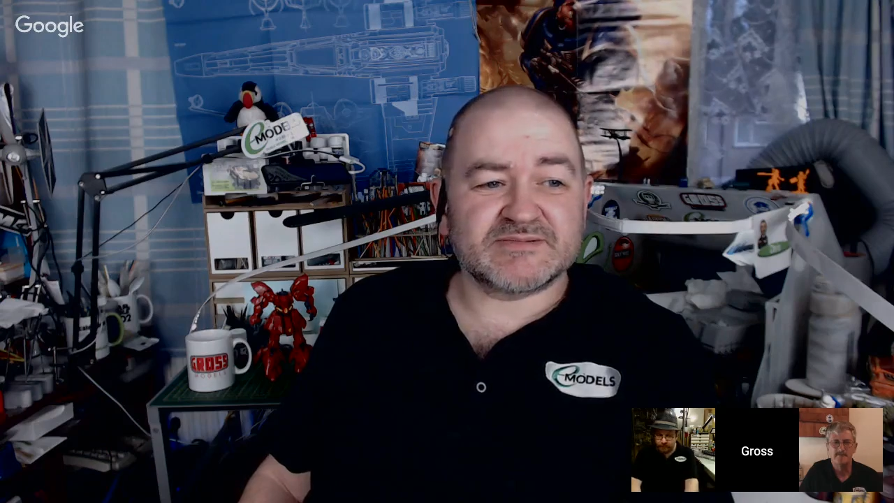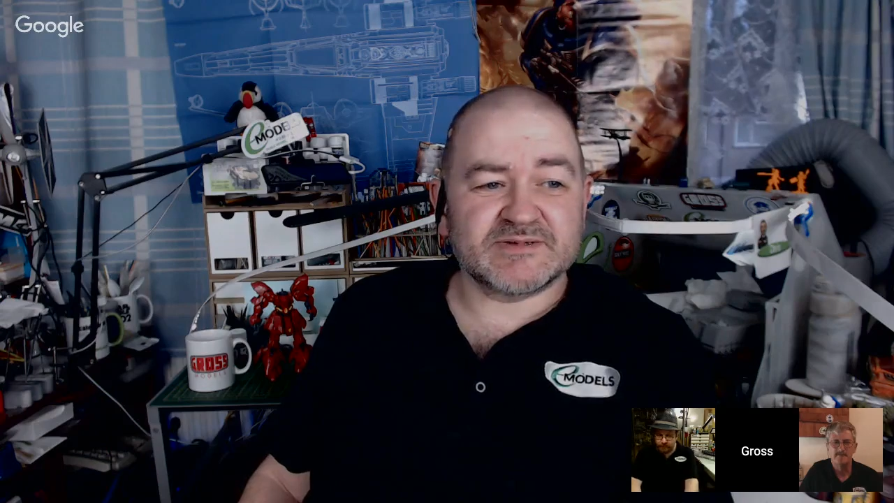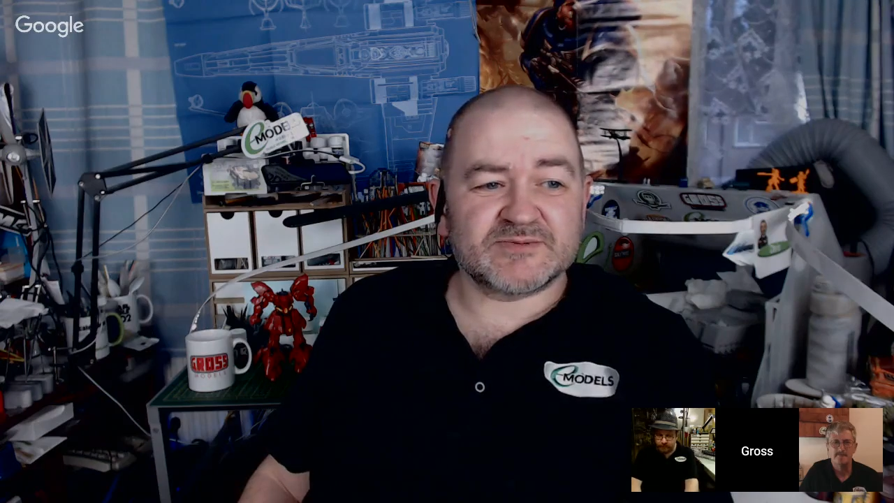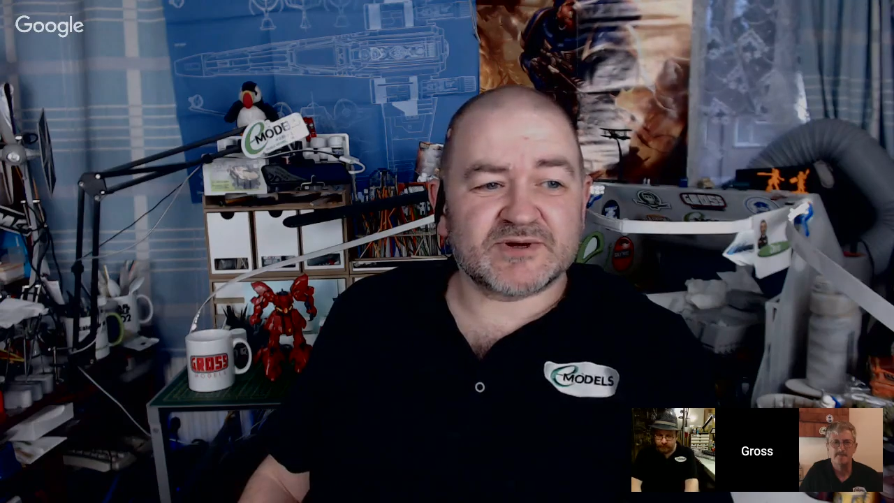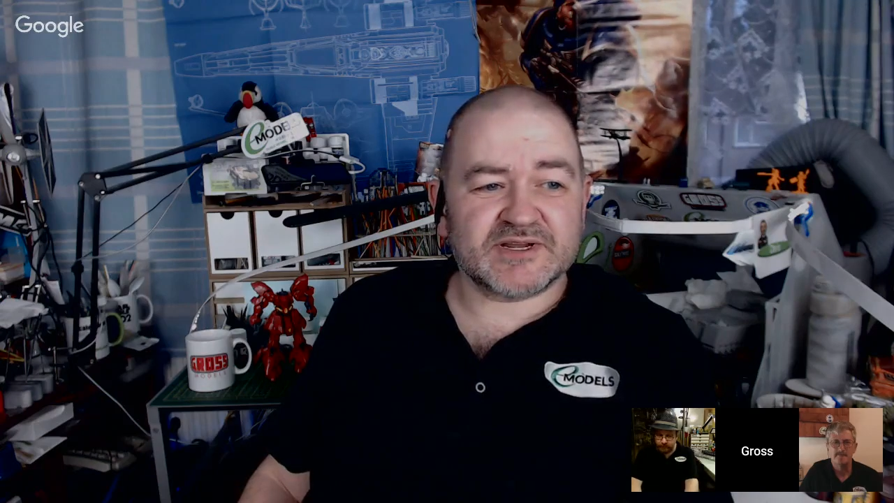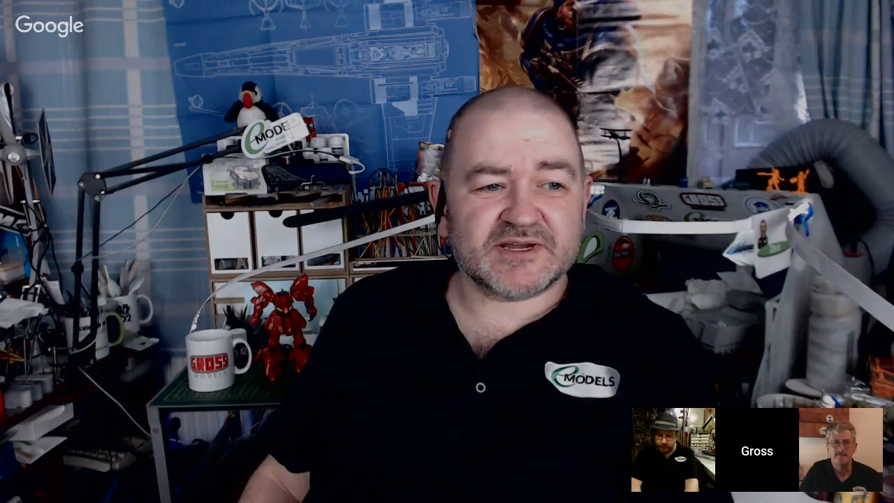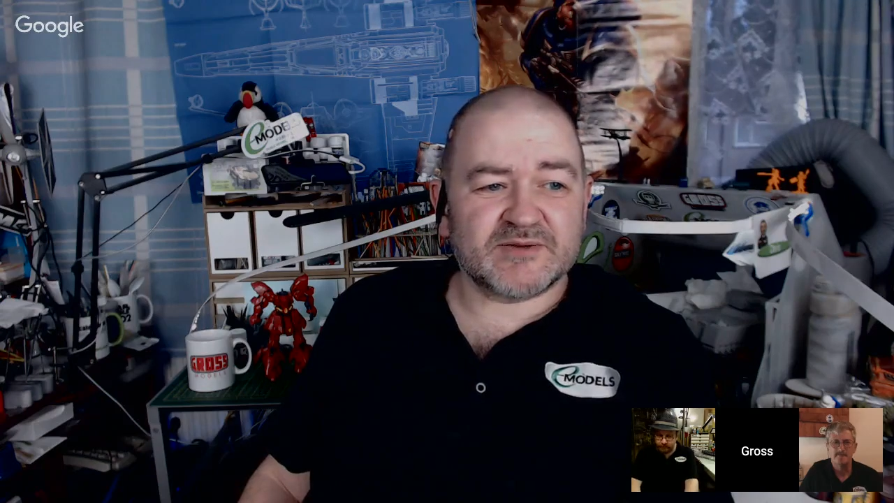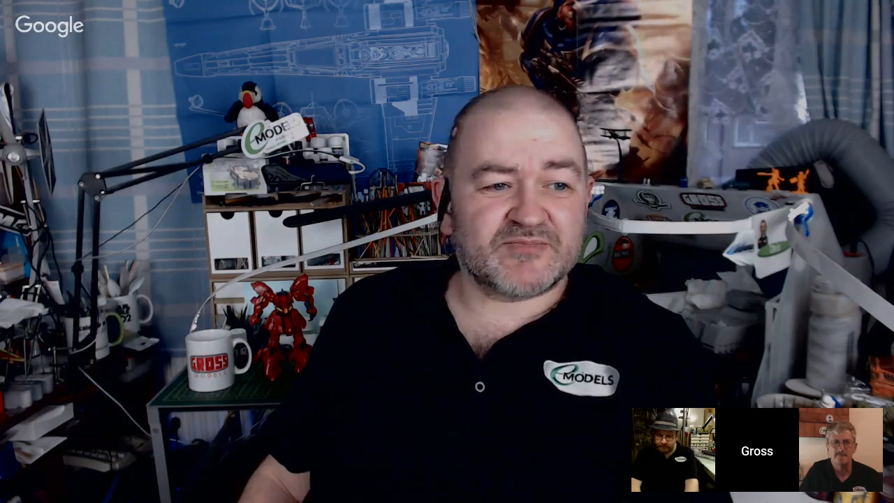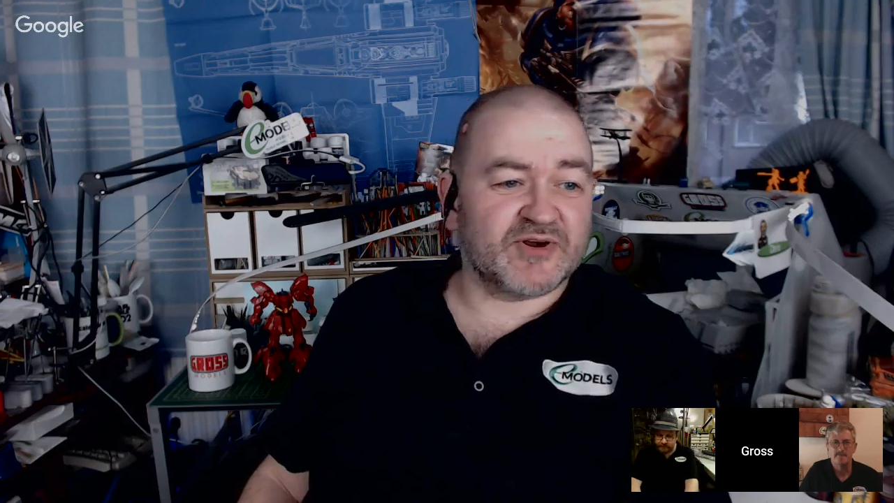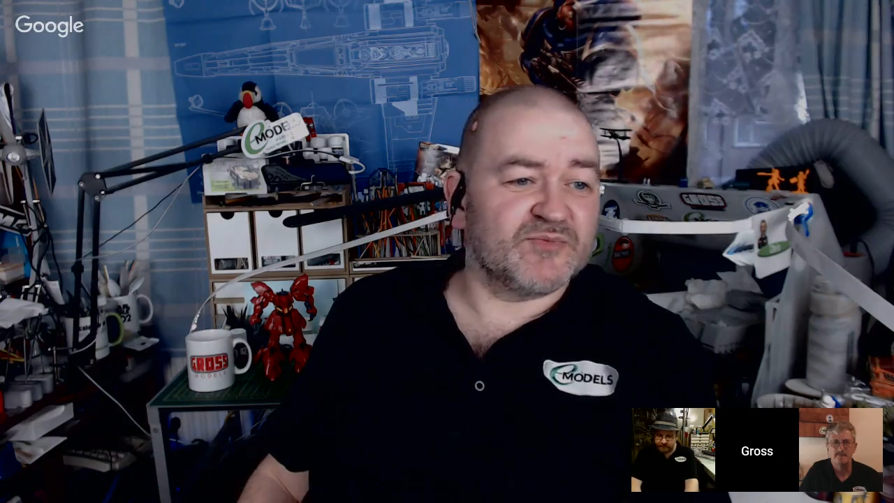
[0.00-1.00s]
a little while ago,
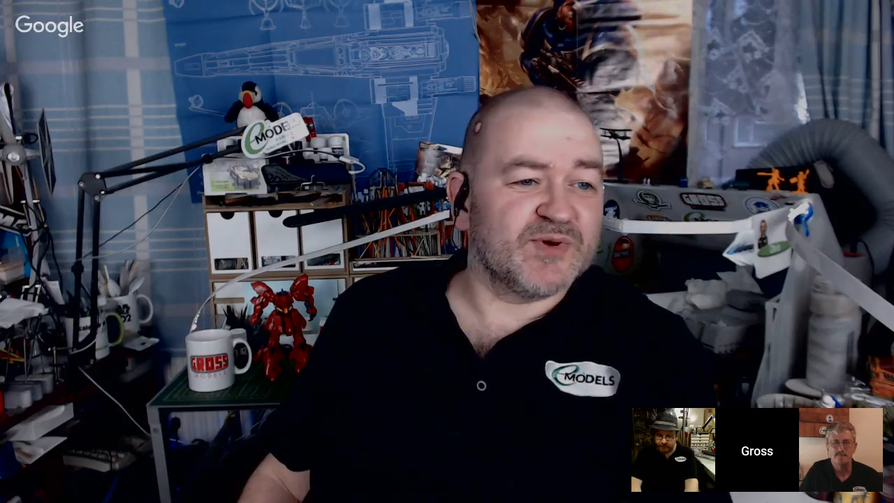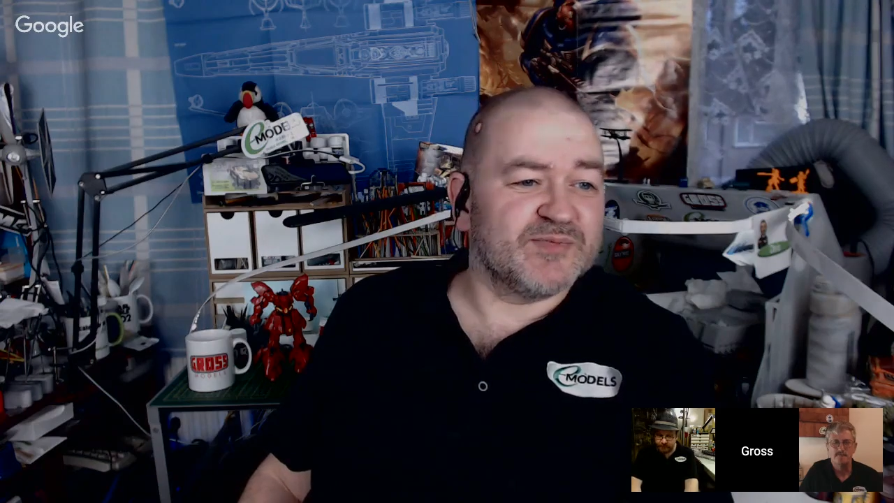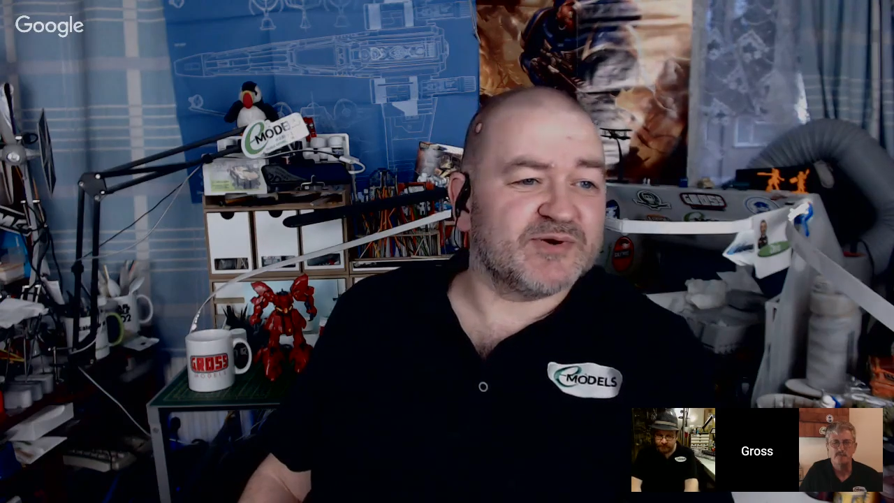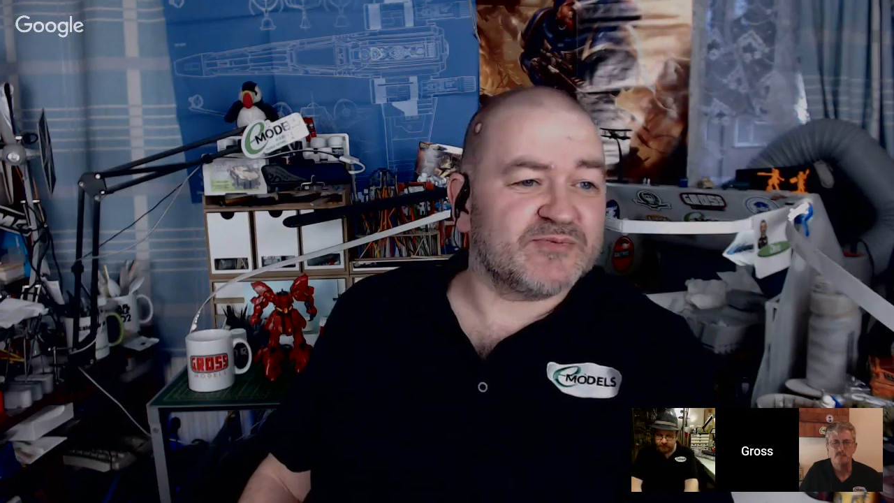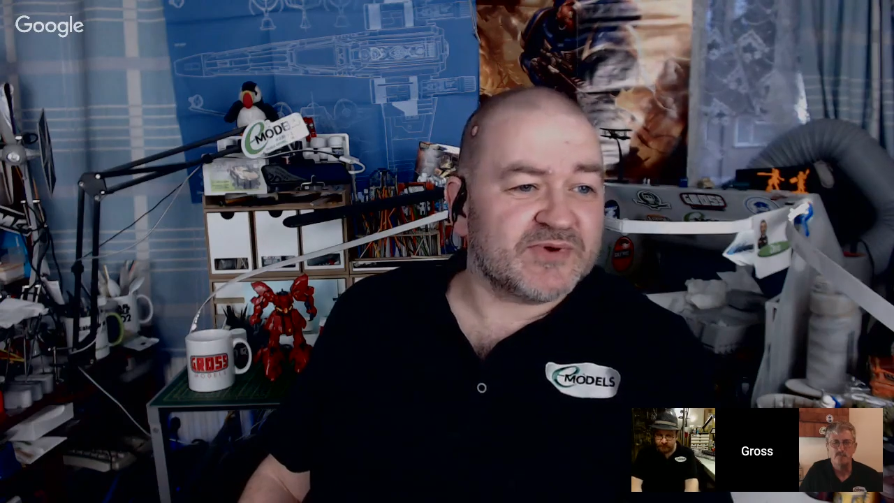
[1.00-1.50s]
Brian Windmill.